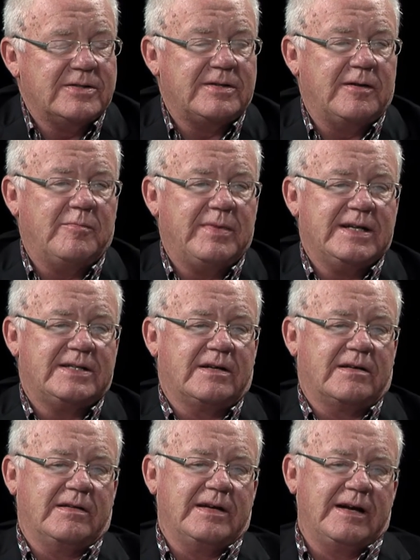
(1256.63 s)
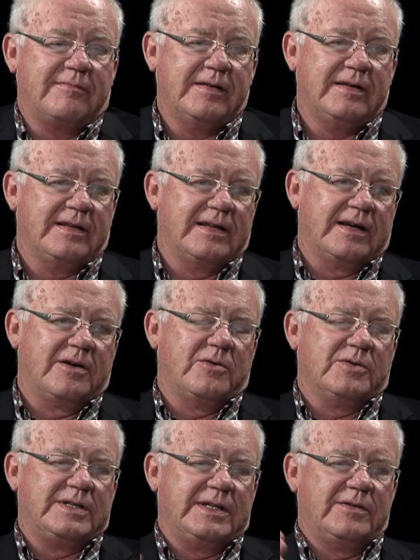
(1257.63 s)
You know, basically everything that
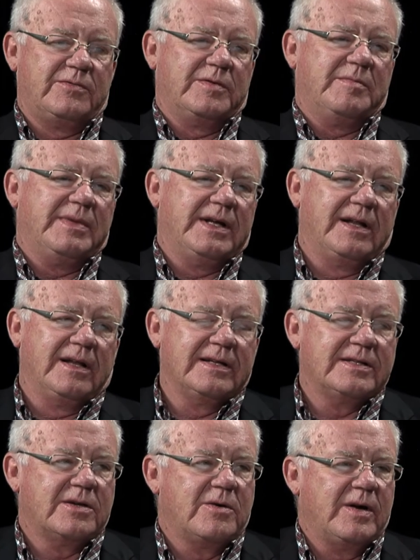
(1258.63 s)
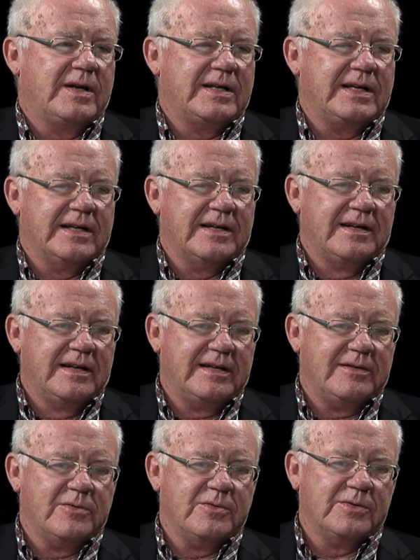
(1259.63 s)
goes into a mill is going to get
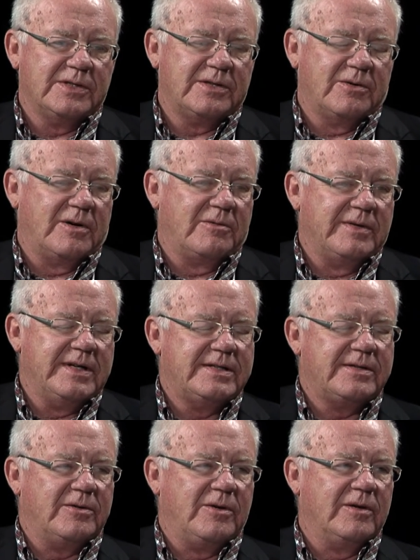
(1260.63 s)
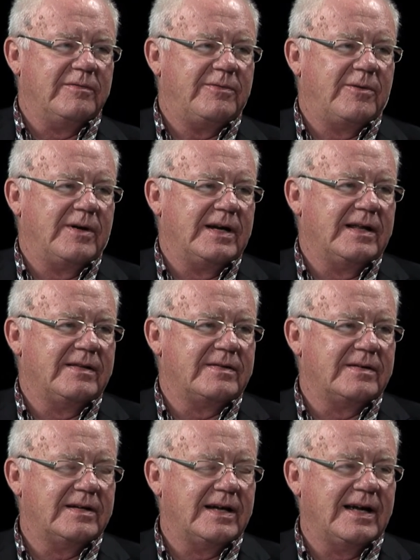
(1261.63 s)
used or resold for
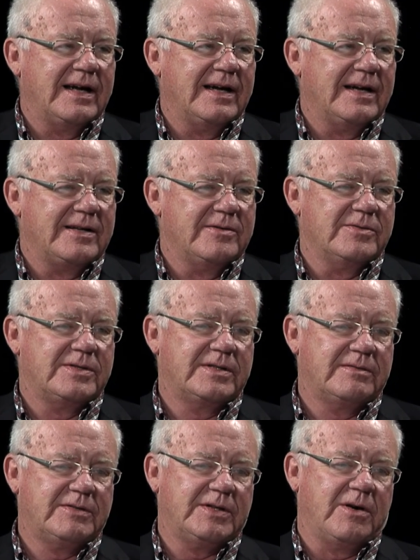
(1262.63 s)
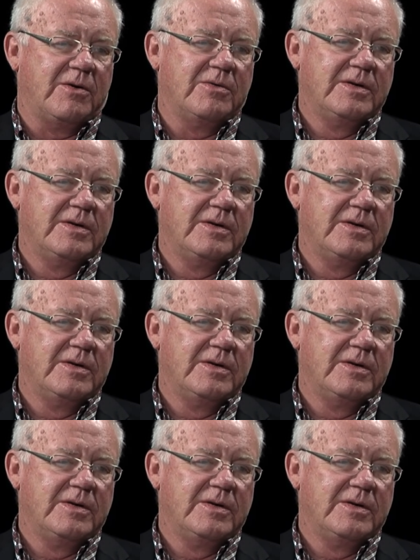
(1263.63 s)
another uh, use. So, okay.